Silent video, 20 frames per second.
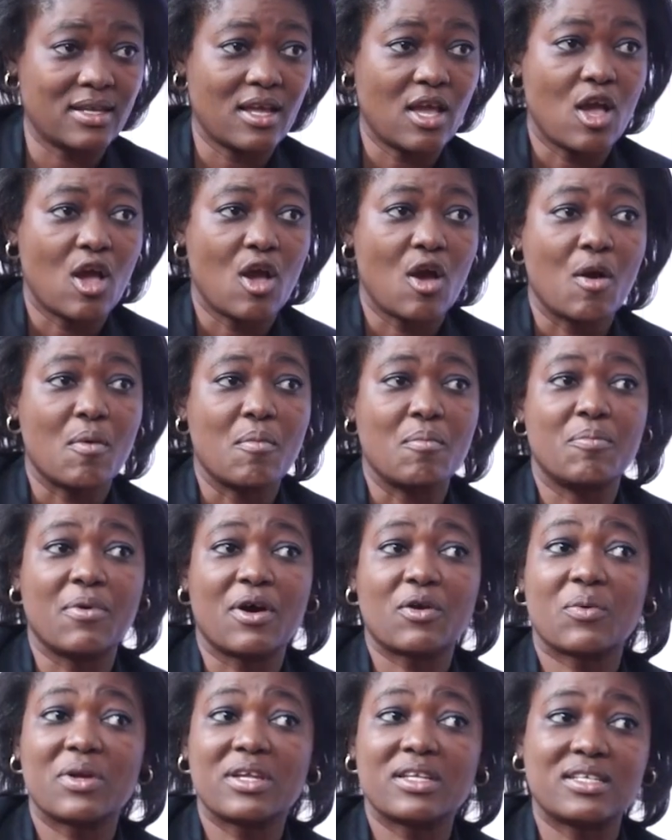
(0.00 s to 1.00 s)
But we didn't fear him.
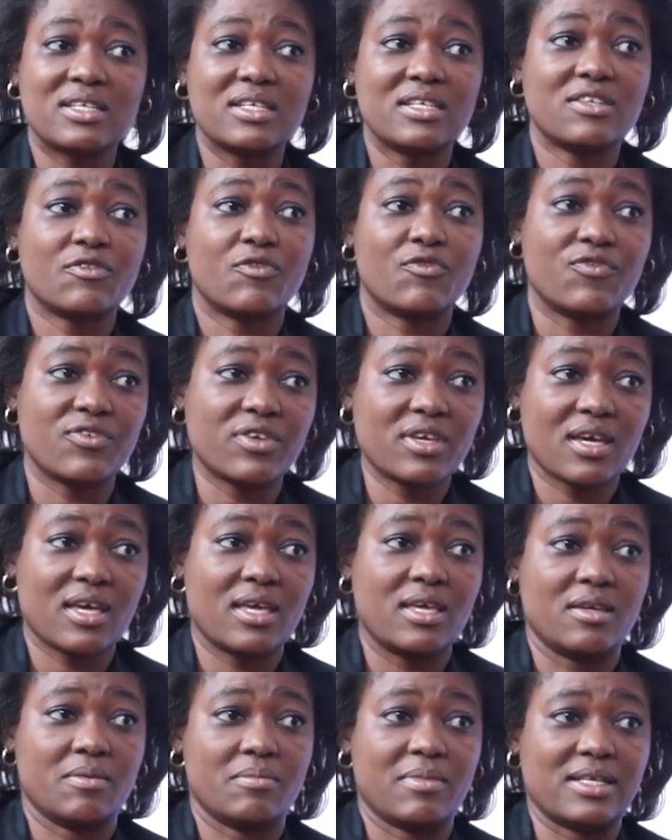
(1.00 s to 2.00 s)
But we didn't fear
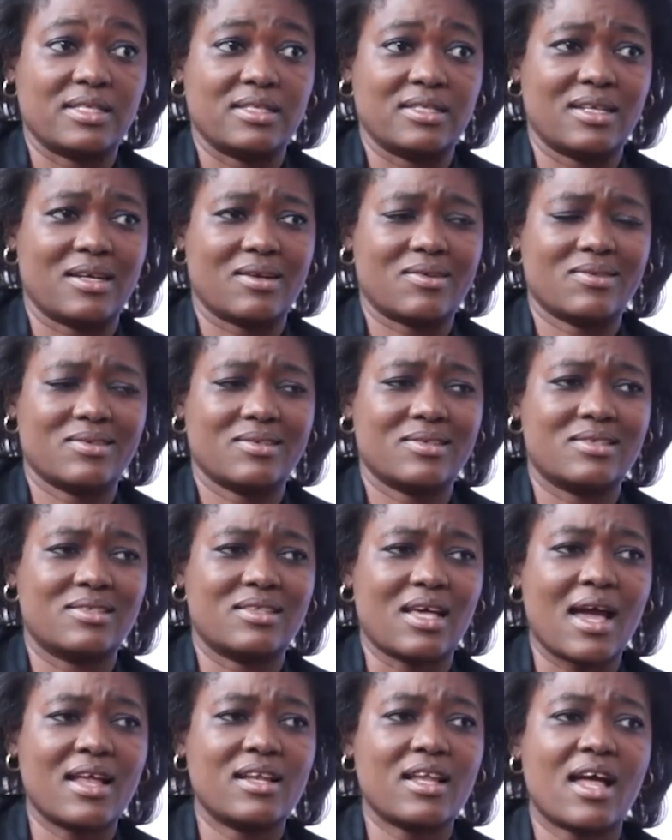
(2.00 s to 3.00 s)
him as a dad.
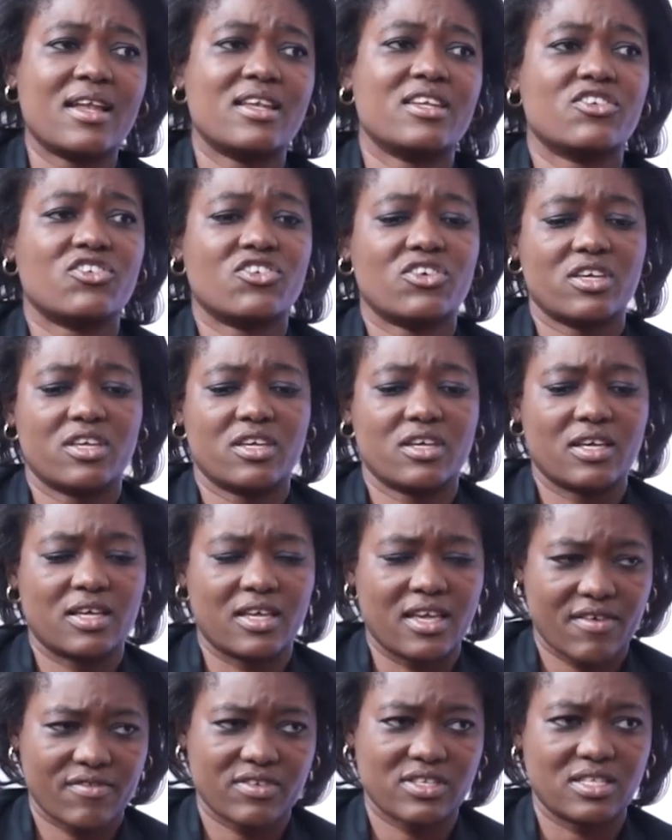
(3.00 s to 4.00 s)
Because and you know, he
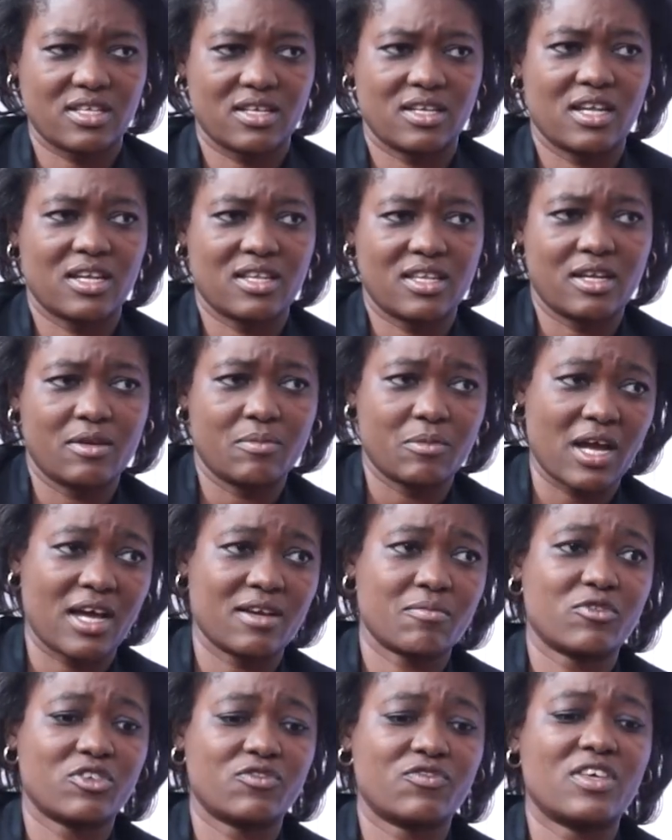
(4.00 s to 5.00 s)
gave us the
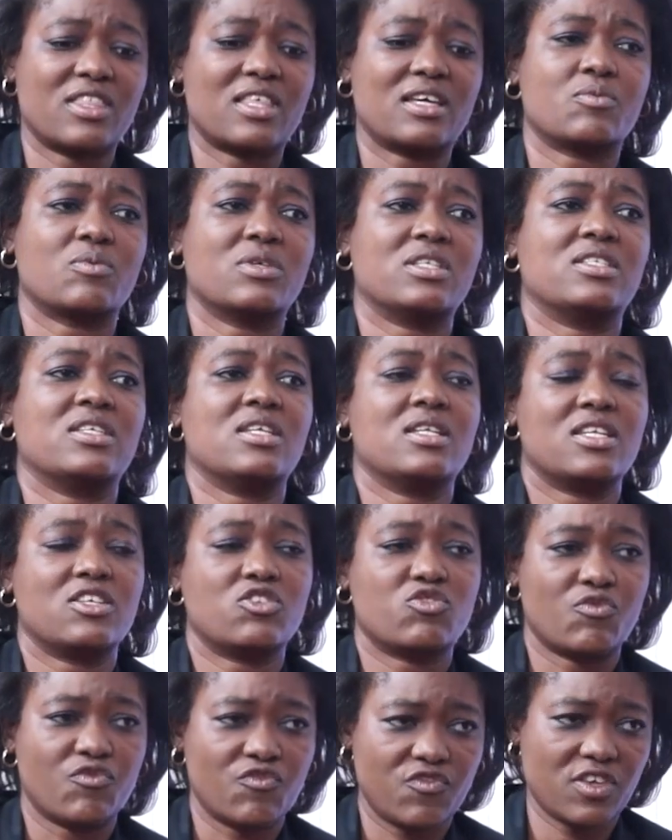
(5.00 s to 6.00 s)
atmosphere that we didn't
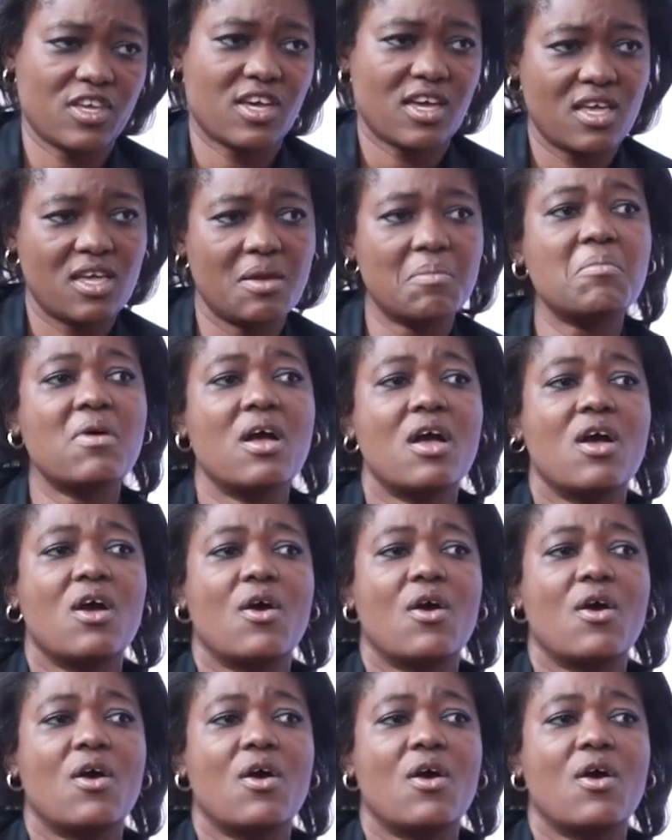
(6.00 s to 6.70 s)
need to fear him.